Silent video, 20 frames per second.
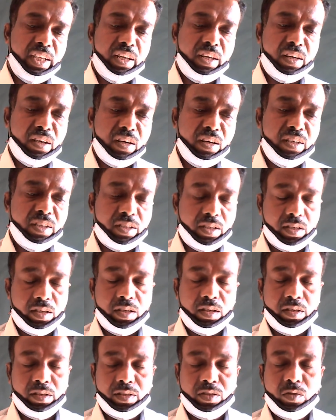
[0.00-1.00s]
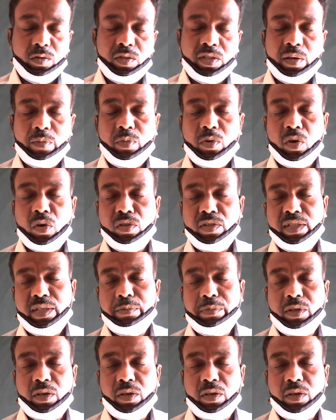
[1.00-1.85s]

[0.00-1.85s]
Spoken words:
learned two sub-concept